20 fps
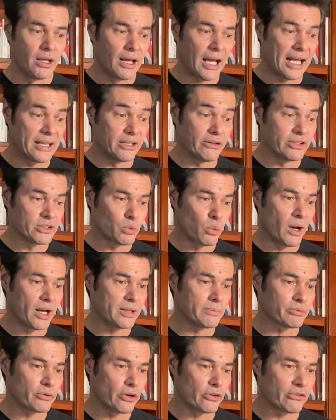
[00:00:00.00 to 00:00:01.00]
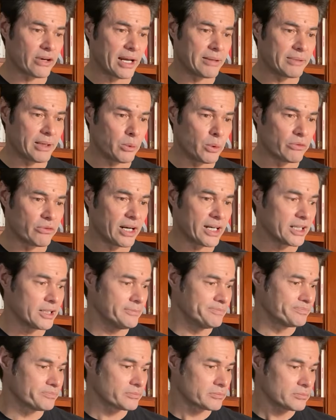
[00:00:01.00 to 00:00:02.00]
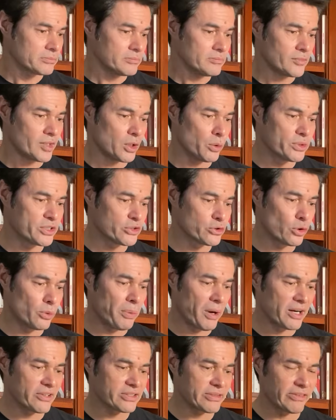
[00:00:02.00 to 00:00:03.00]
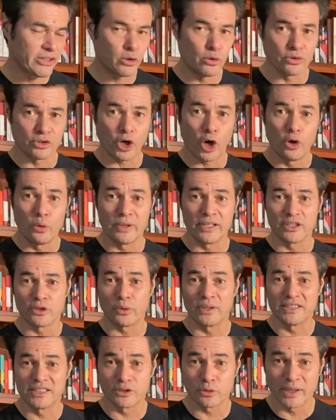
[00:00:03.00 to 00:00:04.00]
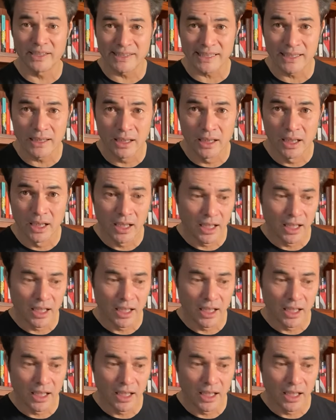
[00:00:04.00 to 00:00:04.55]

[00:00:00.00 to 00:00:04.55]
And there is one program that we're running, which is all part of something called Co-Win 2020.